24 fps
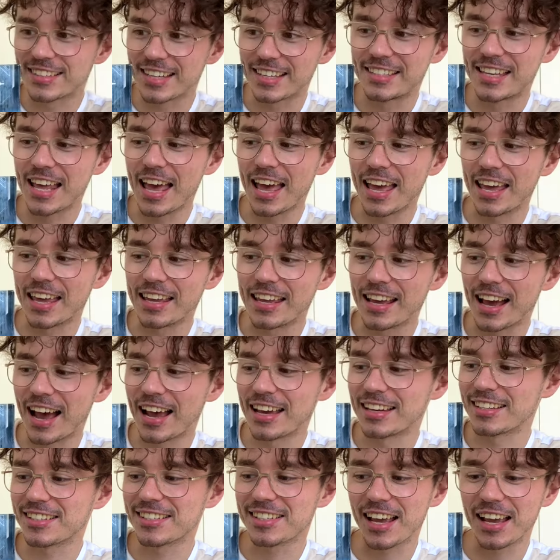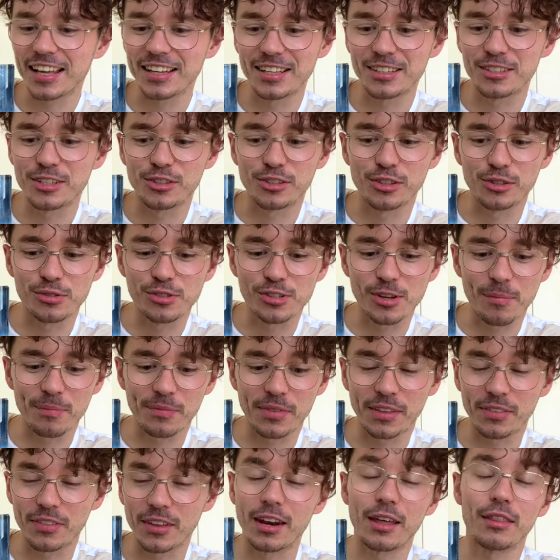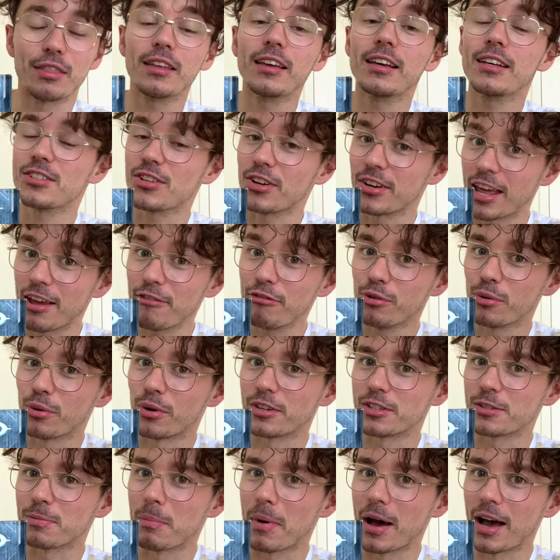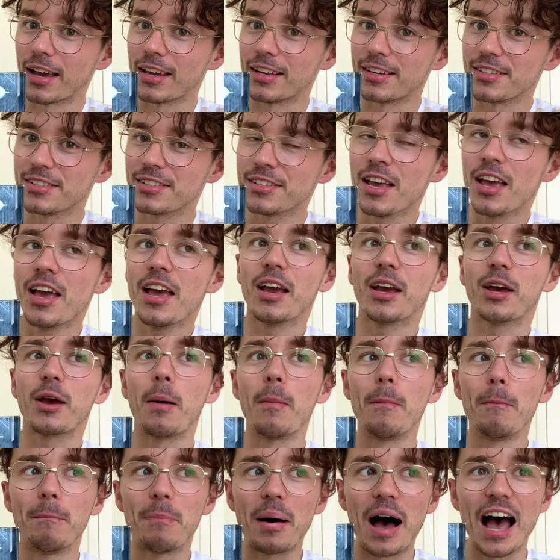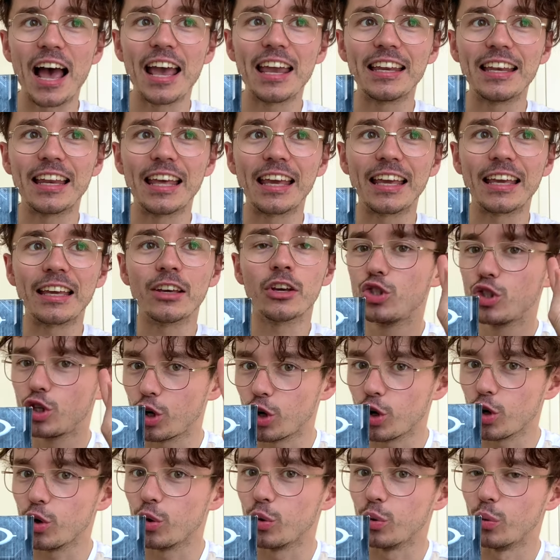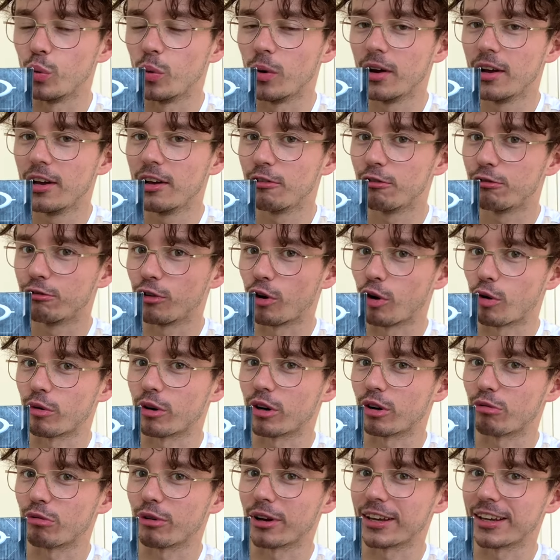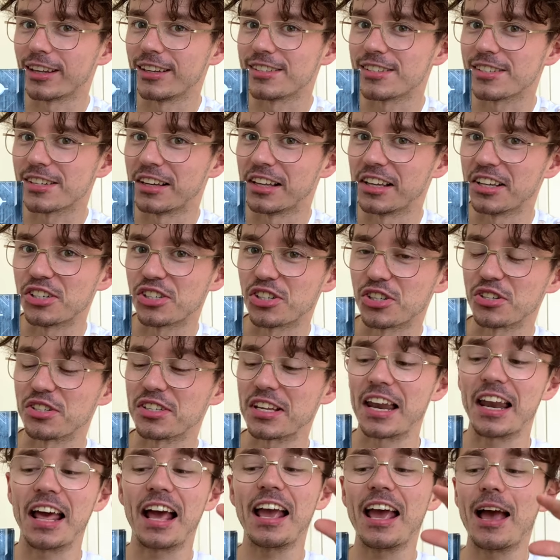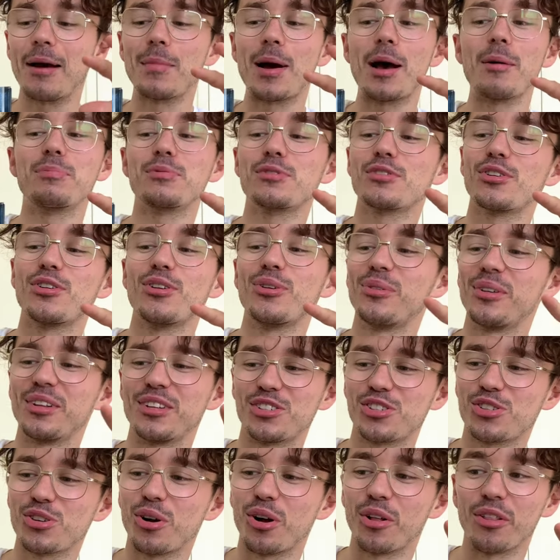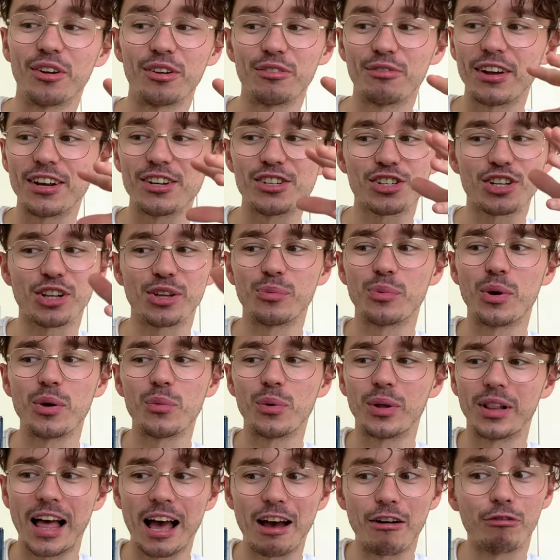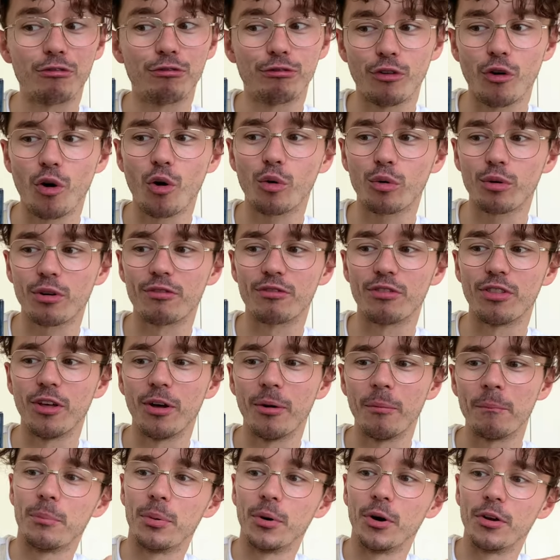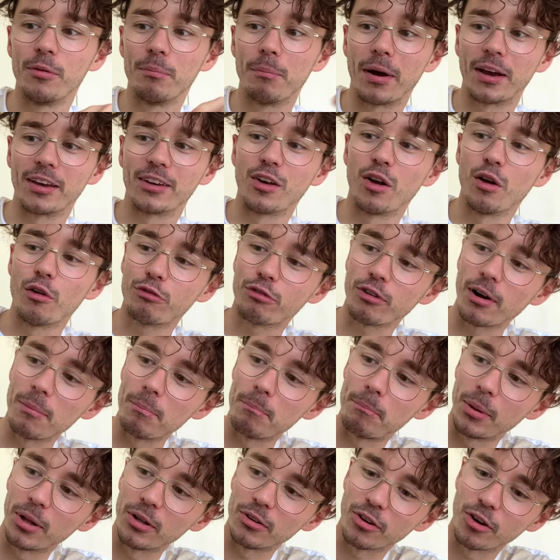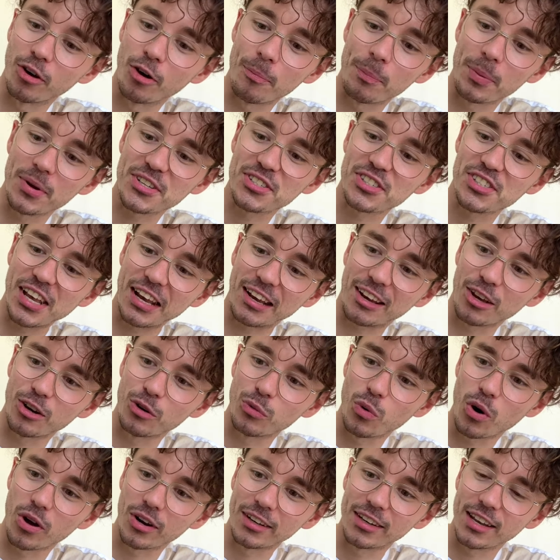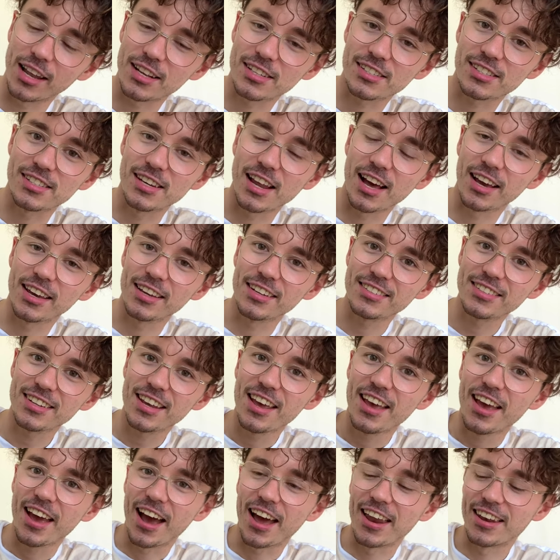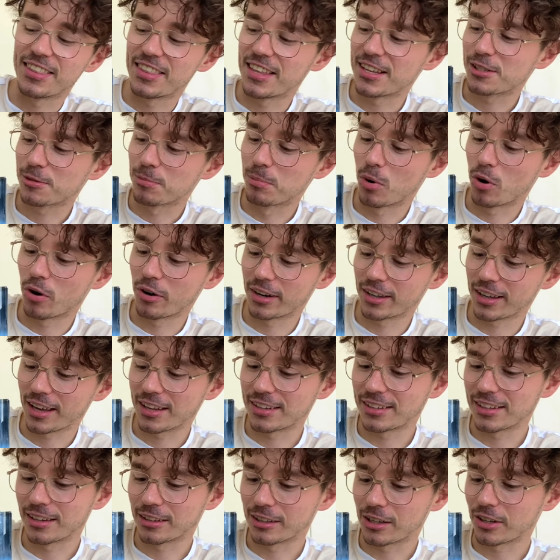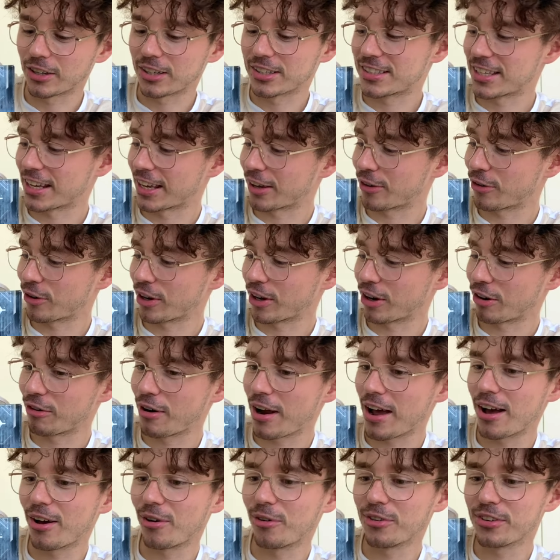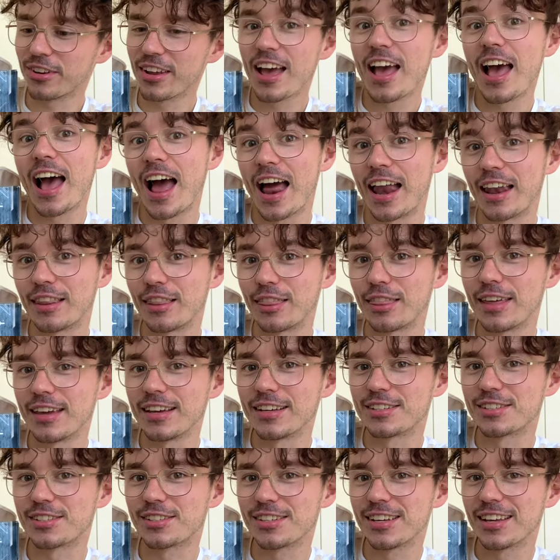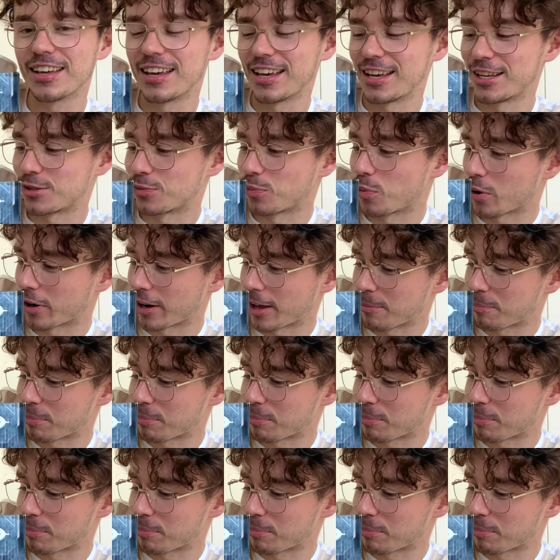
today I decided to do something that I think is on everyone's minds, combining two Forerunner Ring installations. And I am absolutely sure that eventually we will have four of them, but my girlfriend built up a second one last night, and this morning I did a lot of tinkering around, and this is what I